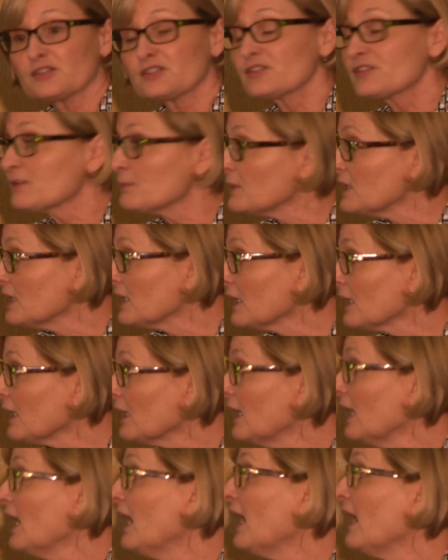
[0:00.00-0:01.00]
to the meeting.
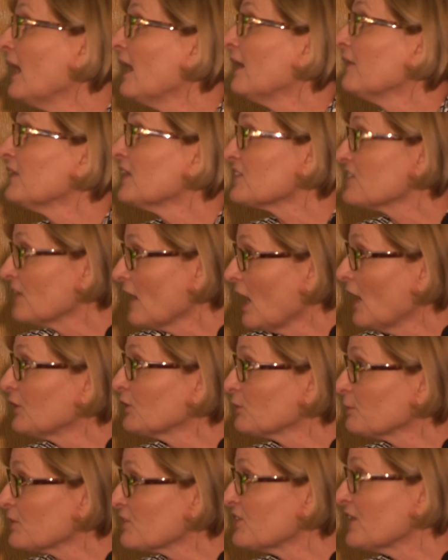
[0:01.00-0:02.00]
And that's
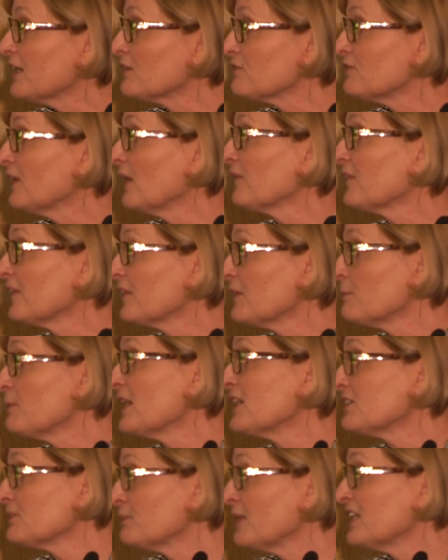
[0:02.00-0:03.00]
100% felt that the
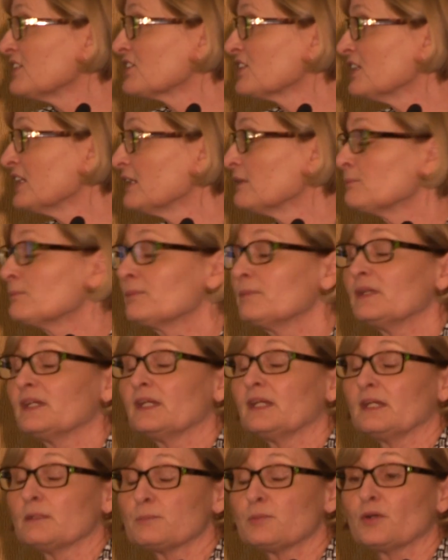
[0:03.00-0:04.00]
patient
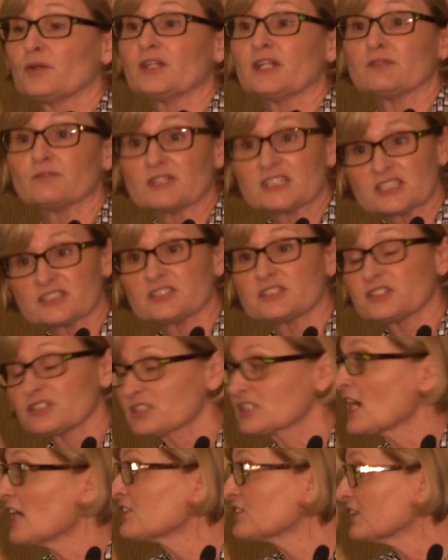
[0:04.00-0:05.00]
input enriched the
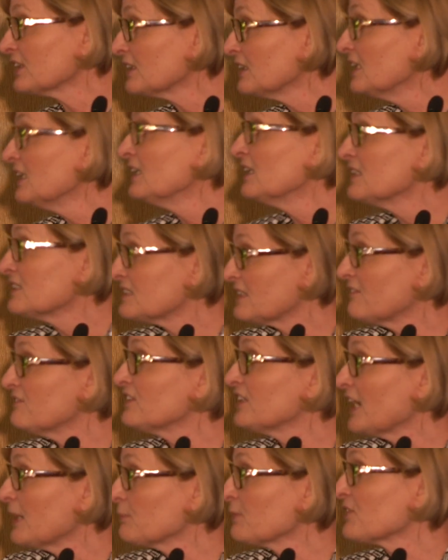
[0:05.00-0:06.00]
discussion.
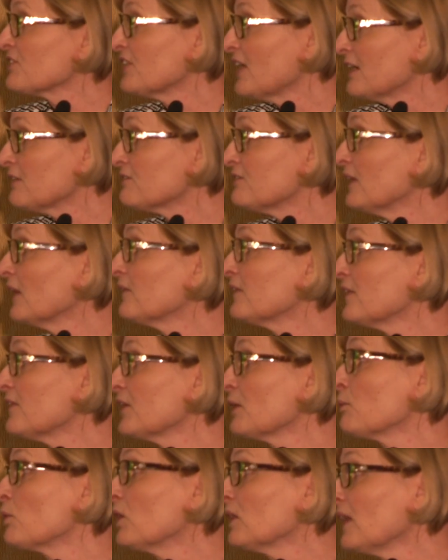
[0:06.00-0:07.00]
78% felt that
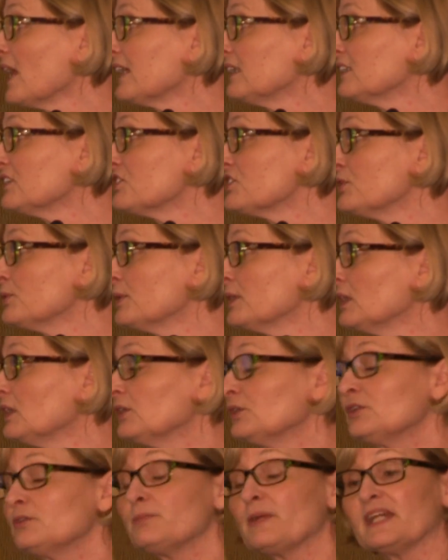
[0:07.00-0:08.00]
they're more likely to
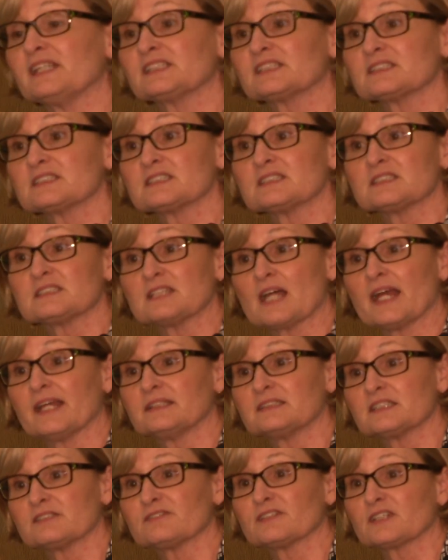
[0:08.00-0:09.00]
include patients in
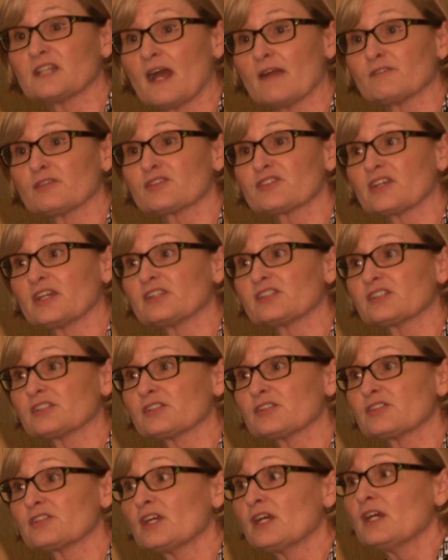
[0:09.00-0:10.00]
scientific
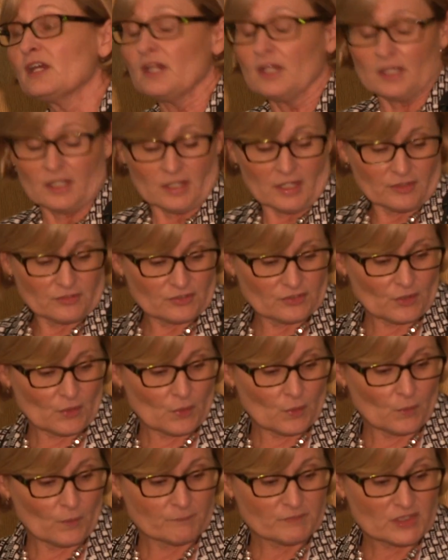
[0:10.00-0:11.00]
conversations. And
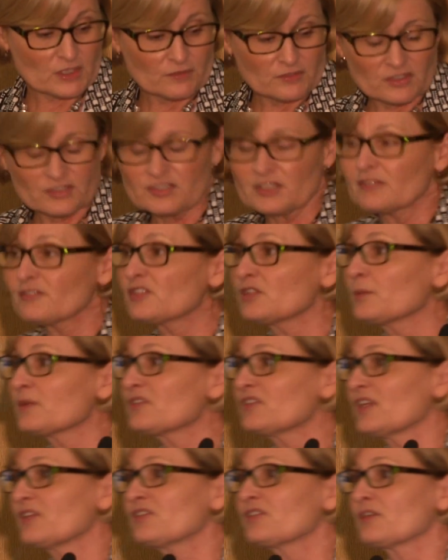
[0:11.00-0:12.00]
so, this gives you a
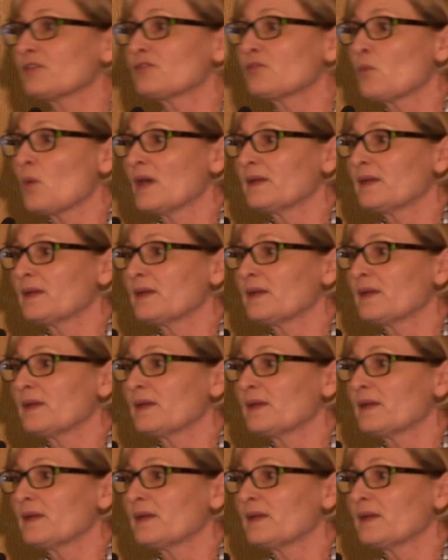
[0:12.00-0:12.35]
sense of